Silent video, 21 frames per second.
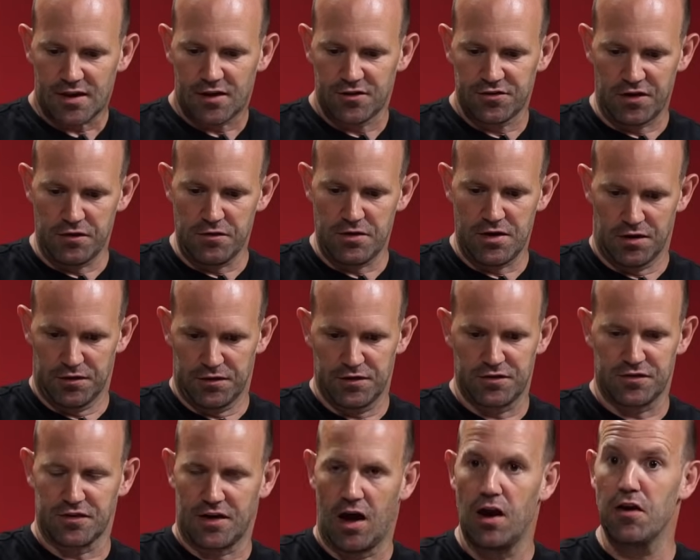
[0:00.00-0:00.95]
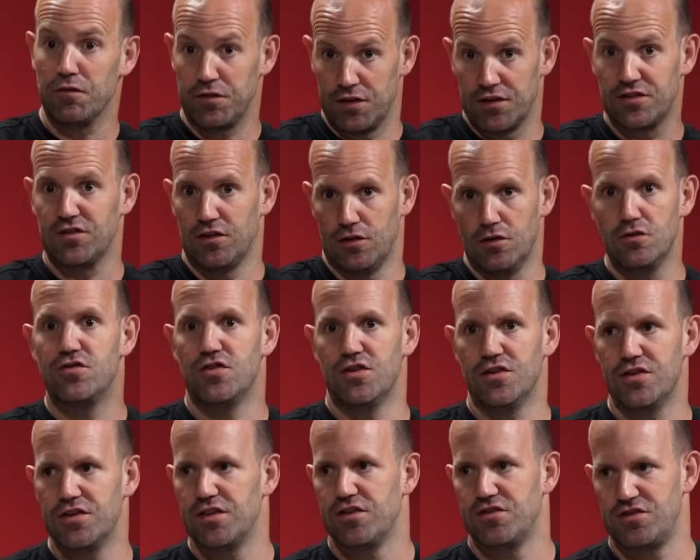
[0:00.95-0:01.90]
so the kind of the solution
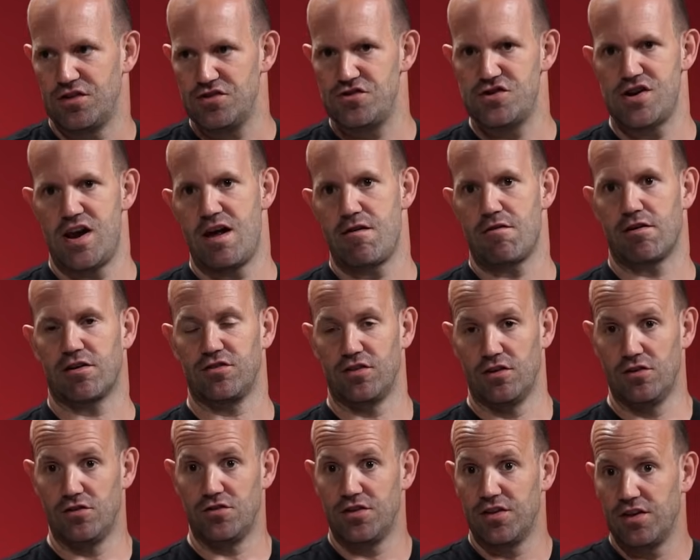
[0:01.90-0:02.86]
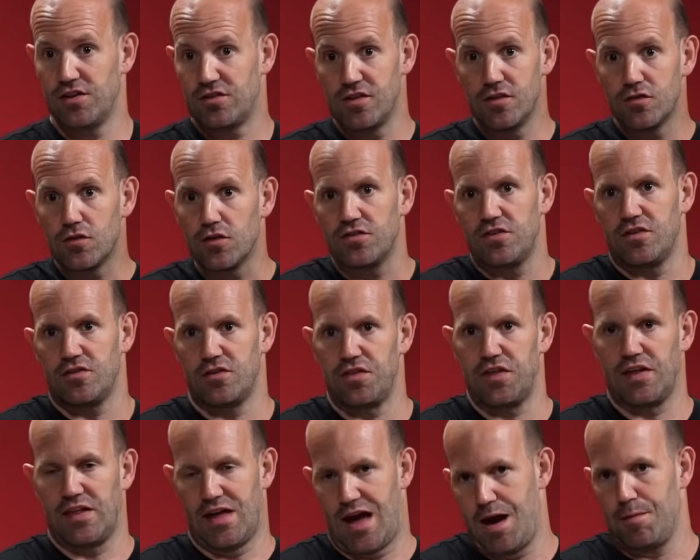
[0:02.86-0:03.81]
to this, the generic solution to this, and of course it's a
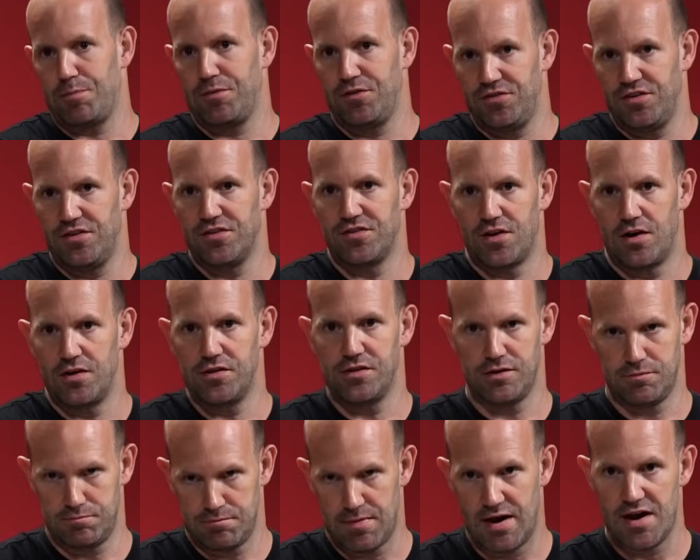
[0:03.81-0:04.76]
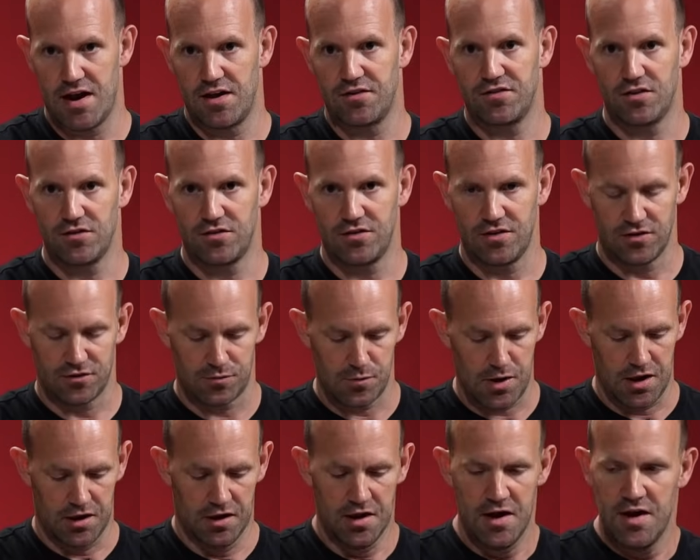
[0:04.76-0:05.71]
thing that happens inside the main SoC as
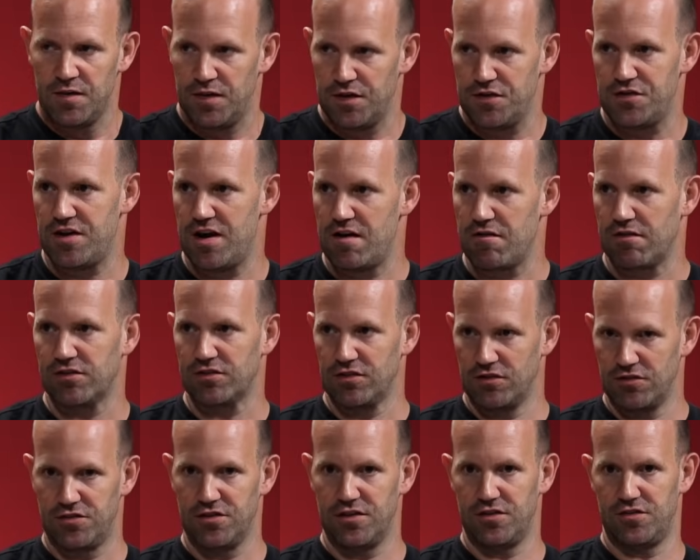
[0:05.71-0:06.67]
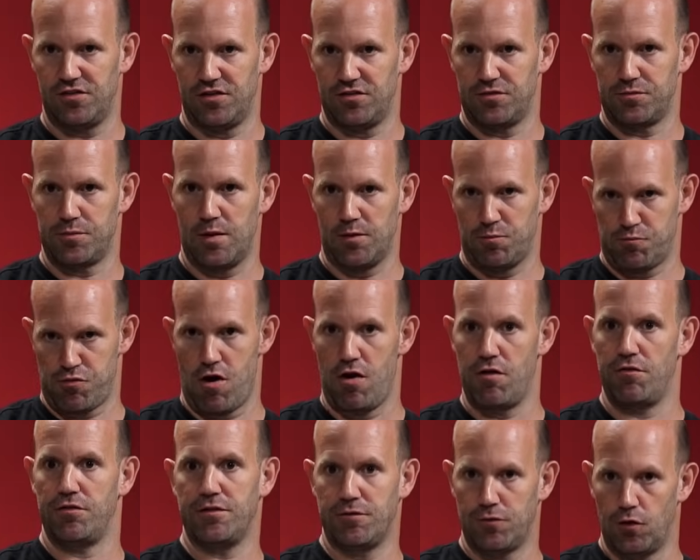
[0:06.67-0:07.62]
well, the generic solution to this is
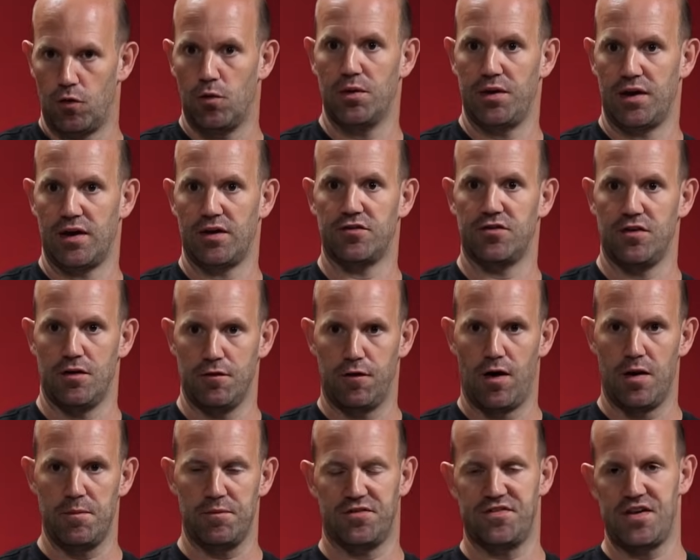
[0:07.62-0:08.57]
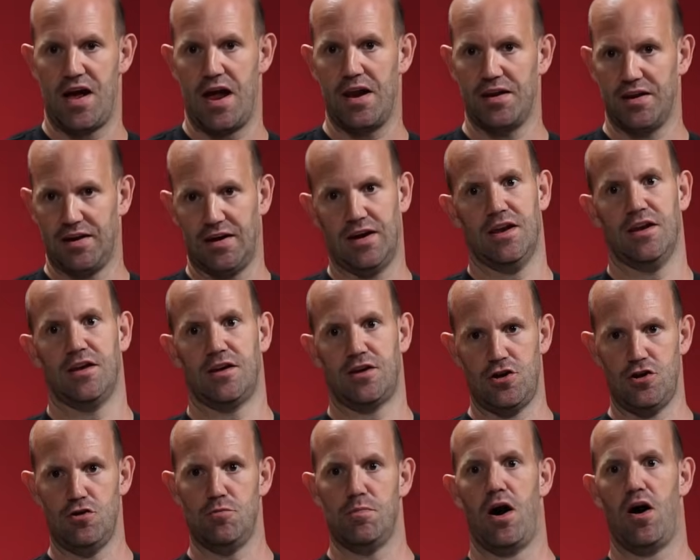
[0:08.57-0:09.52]
priority forwarding. So if I'm standing in a
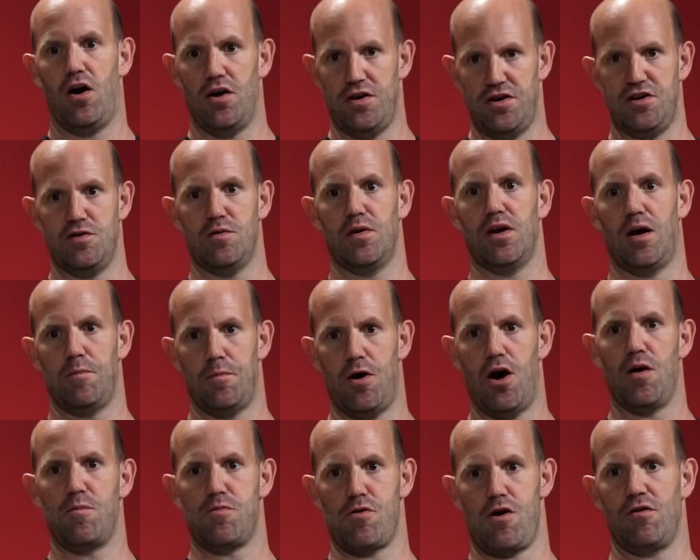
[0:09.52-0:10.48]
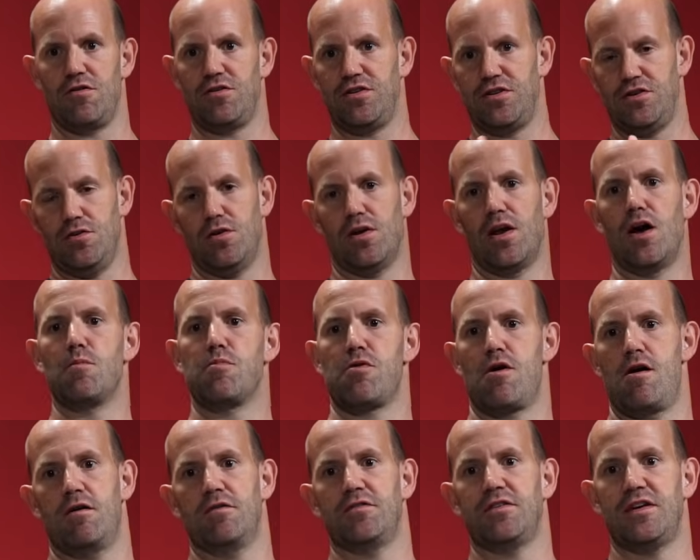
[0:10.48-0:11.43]
queue behind you and I'm high priority and you're low
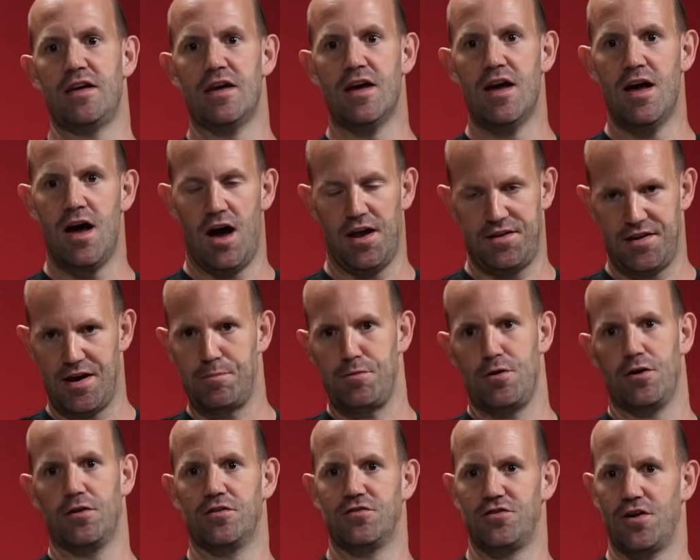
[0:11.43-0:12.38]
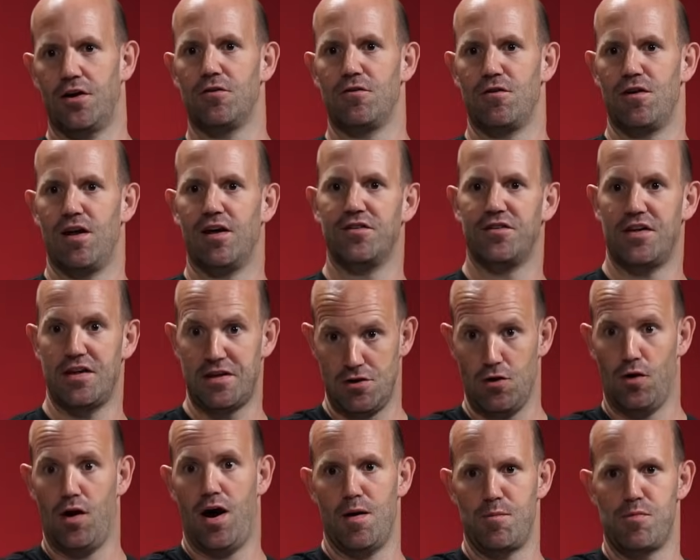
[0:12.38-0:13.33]
priority, I tap you on the shoulder and I say,
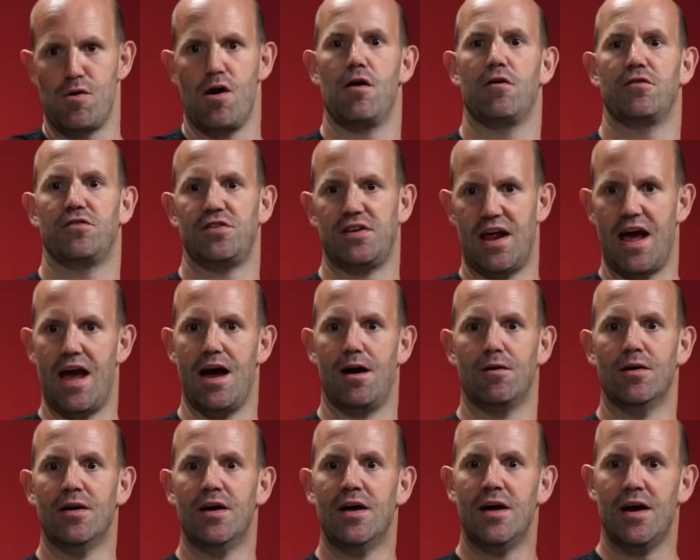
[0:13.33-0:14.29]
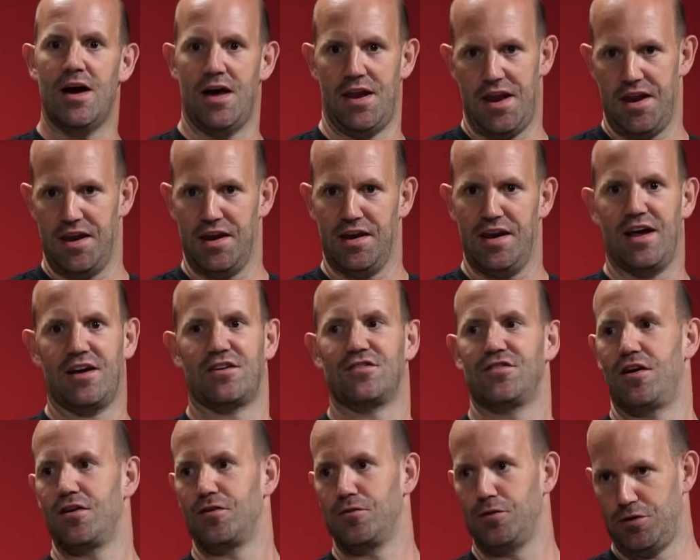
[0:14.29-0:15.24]
you're high priority now. And then the next
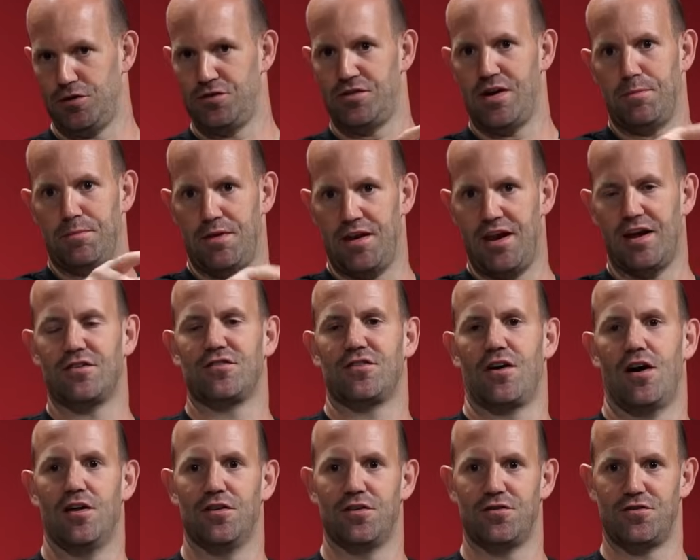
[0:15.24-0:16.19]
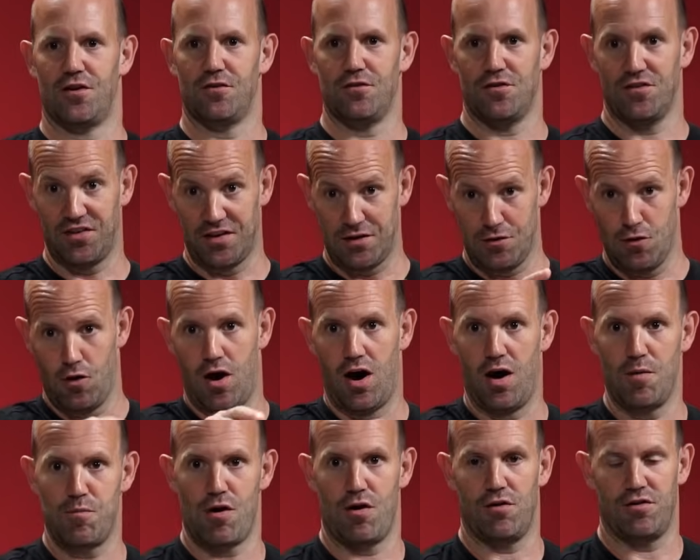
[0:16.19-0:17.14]
cycle you tap the next guy on the shoulder and say, you're
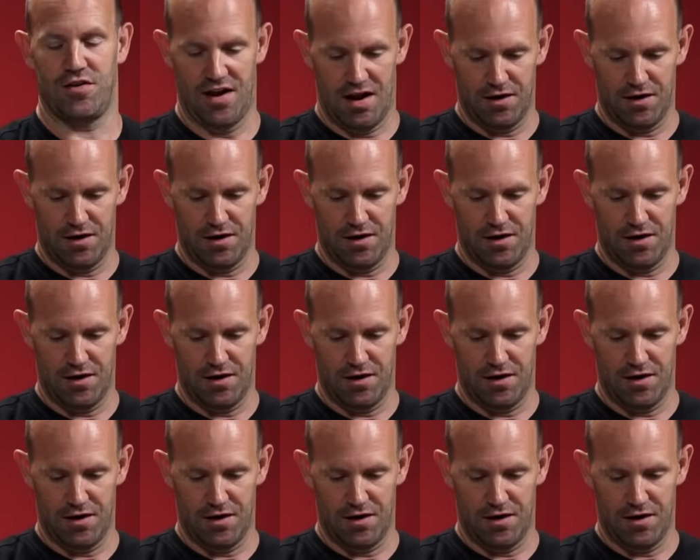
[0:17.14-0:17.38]
high priority